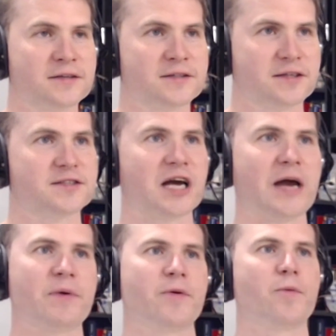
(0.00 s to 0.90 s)
since
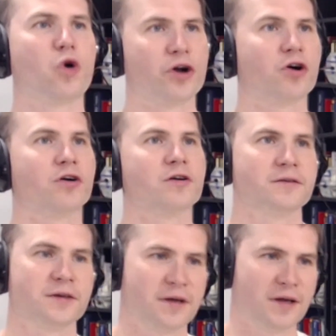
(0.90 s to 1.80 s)
time immemorial.
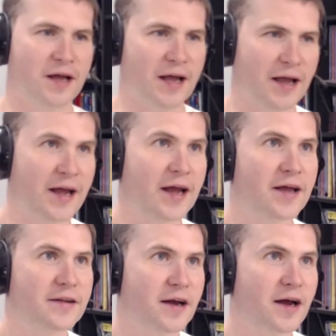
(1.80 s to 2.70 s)

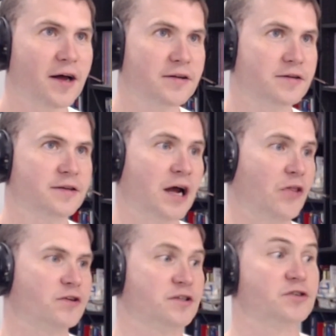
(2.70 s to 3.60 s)
And now
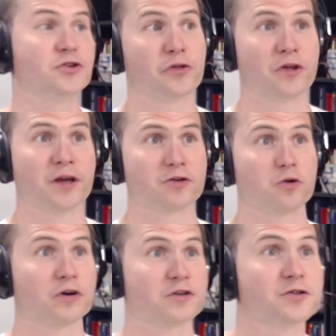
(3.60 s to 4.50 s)
there's this new thing,
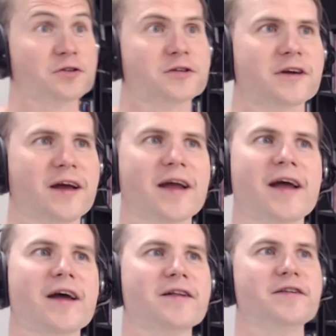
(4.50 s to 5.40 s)
torch.
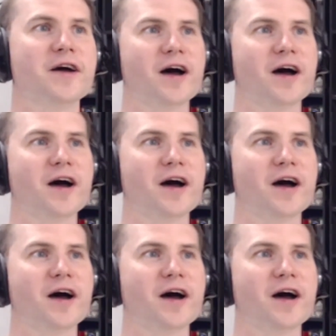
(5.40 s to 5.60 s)
And